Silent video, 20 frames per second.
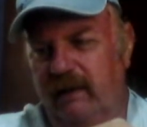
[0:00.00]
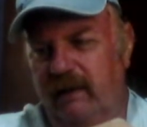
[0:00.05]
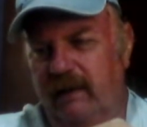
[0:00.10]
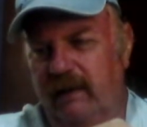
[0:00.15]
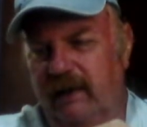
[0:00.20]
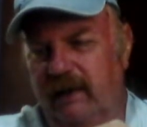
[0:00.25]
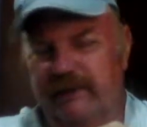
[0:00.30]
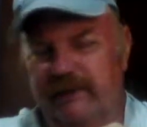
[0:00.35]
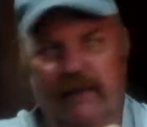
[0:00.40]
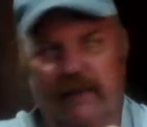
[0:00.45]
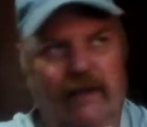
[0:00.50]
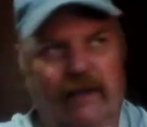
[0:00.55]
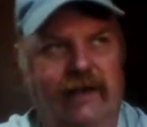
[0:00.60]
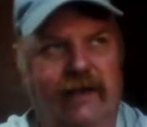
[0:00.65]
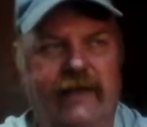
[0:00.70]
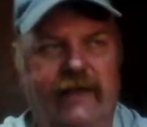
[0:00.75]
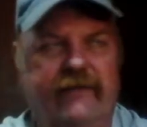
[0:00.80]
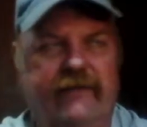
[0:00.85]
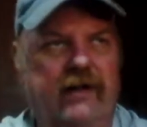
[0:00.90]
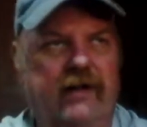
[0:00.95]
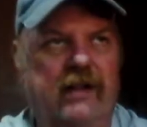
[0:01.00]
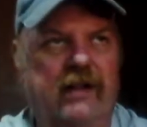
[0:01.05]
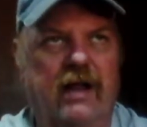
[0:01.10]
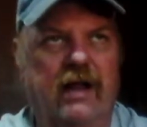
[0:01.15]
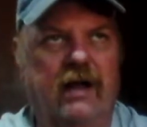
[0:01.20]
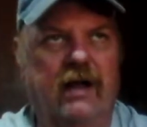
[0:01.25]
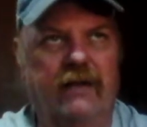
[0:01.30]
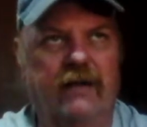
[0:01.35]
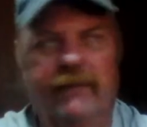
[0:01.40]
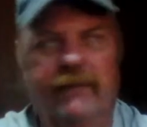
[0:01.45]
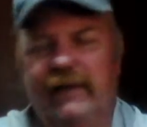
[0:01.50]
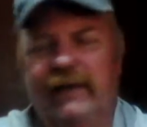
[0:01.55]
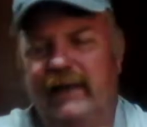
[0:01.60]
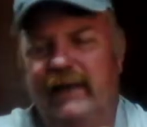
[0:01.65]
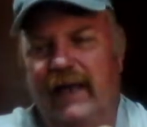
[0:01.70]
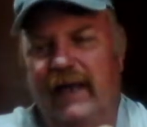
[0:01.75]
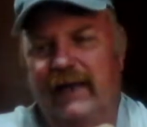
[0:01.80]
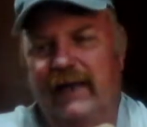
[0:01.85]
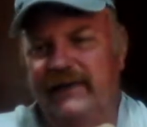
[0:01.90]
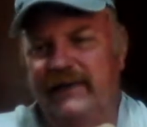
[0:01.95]
It was like 11 o'clock or
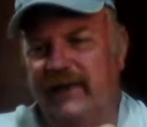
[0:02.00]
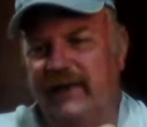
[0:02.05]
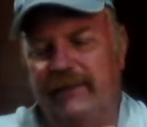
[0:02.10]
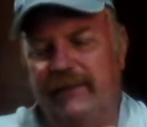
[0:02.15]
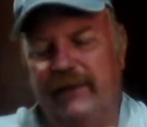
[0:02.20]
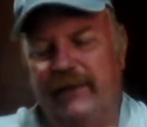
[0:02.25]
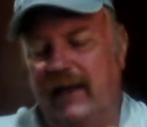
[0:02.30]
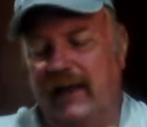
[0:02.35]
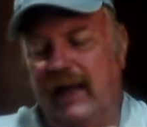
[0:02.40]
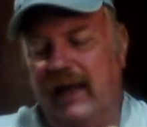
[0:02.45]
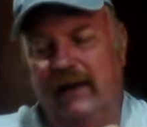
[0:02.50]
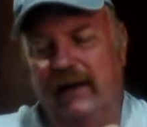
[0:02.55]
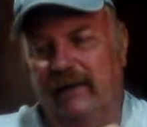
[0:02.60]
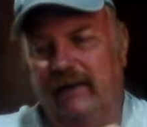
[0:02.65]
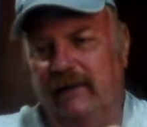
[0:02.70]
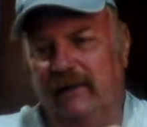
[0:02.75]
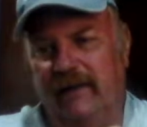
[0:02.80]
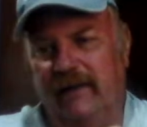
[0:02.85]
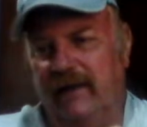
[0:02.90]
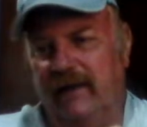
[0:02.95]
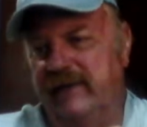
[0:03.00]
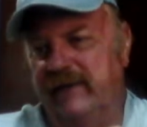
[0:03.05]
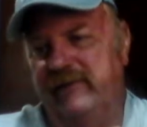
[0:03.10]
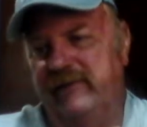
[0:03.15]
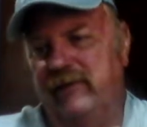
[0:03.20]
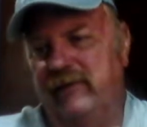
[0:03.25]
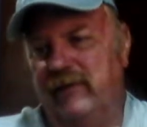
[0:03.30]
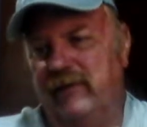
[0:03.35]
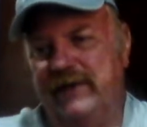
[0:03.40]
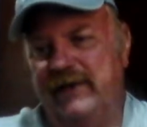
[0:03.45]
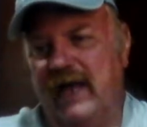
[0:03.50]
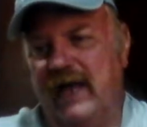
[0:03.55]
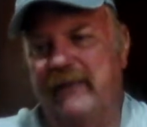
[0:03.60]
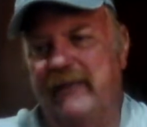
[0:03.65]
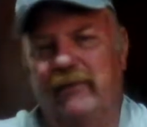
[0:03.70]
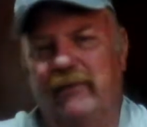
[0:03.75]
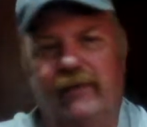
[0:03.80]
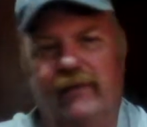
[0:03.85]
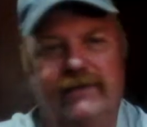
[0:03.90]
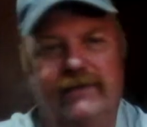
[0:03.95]
midnight, something. I don't know. I don't even know what time
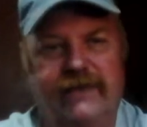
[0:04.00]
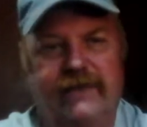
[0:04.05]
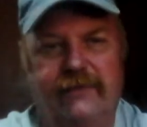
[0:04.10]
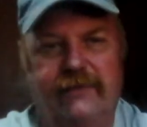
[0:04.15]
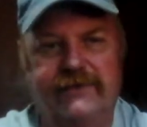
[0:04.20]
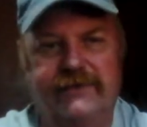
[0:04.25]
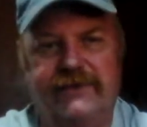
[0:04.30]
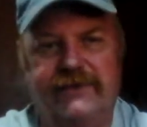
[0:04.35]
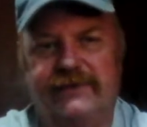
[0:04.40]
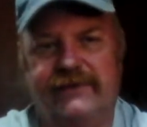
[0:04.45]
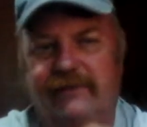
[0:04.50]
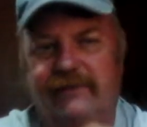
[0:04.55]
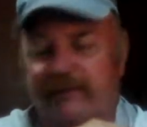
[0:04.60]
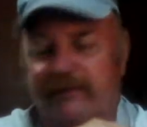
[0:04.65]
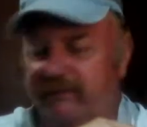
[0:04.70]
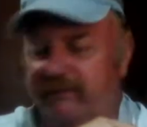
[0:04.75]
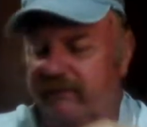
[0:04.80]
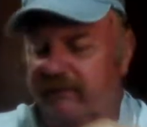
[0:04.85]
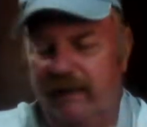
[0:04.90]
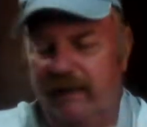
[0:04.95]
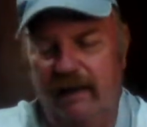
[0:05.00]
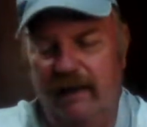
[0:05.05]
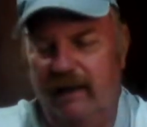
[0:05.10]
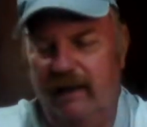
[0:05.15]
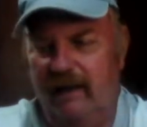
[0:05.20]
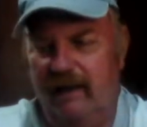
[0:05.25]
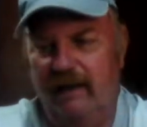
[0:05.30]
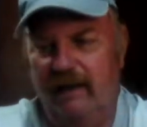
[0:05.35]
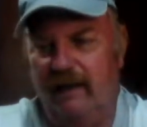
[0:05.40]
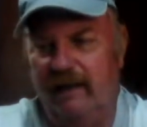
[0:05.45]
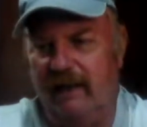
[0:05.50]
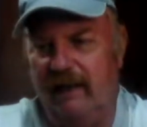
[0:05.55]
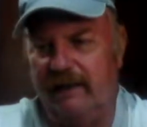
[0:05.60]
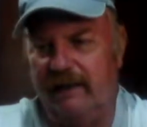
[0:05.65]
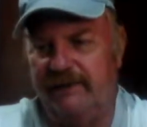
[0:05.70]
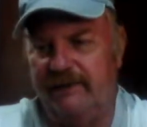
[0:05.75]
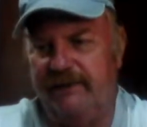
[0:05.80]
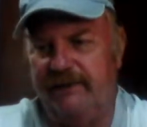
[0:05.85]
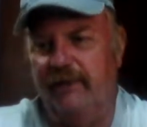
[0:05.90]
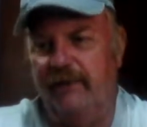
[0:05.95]
it was. I was just
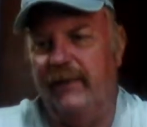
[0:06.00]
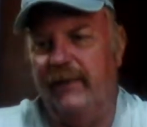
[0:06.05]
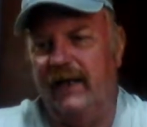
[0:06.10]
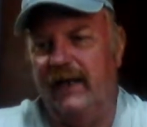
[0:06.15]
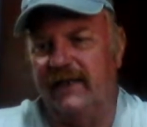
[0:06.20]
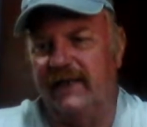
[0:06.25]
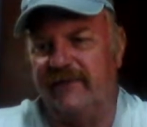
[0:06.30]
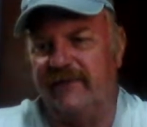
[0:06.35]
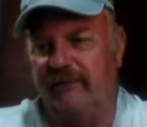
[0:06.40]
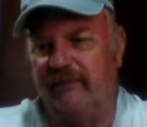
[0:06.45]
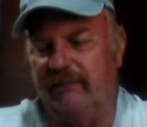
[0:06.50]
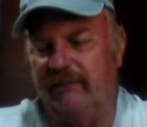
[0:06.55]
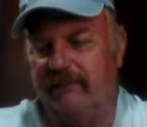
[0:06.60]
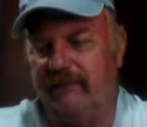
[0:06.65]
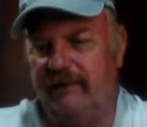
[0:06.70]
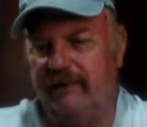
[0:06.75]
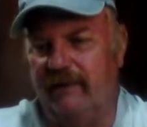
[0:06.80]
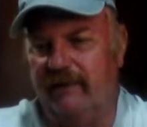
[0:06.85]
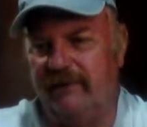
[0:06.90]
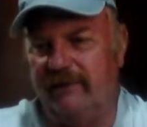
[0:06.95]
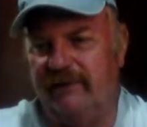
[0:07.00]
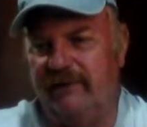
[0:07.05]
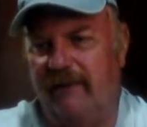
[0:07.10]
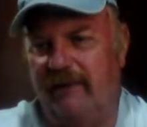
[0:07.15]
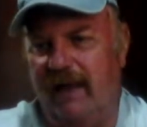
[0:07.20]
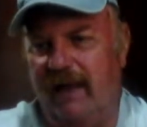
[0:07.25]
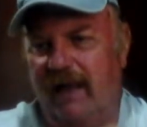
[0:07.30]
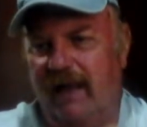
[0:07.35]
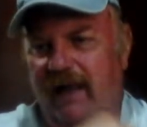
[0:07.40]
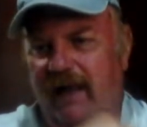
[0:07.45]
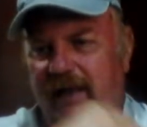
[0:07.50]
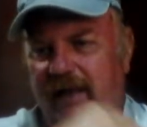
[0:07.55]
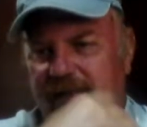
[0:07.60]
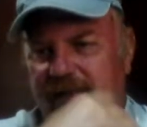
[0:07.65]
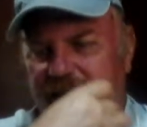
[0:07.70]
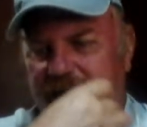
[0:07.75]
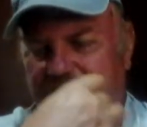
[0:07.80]
2 minutes from closing my eyes.